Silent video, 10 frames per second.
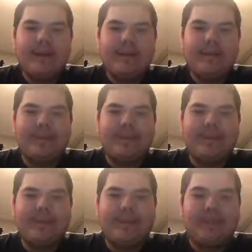
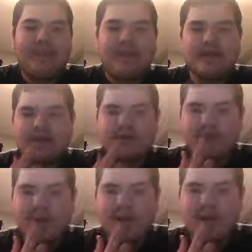You're supposed to be able
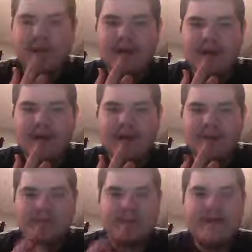to blow it like that.
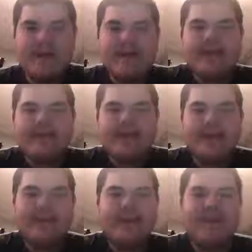See?
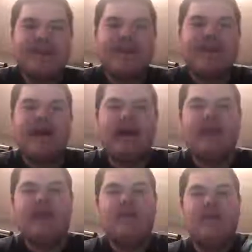And then
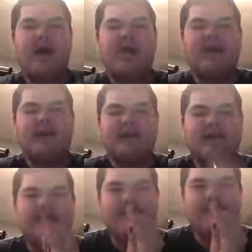your mouthpiece,
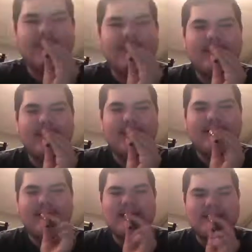go on here like
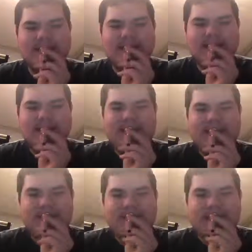this.
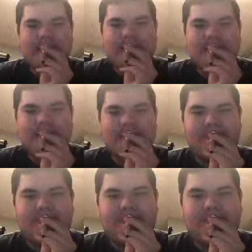
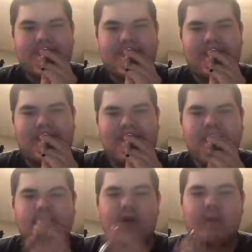
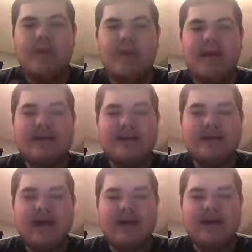You'll be able to make a
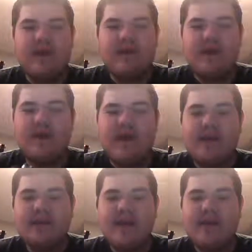sound. If you can make the
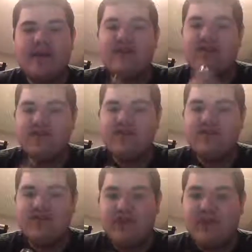sound, then
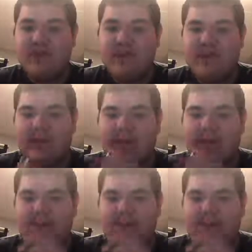you're a trumpet player.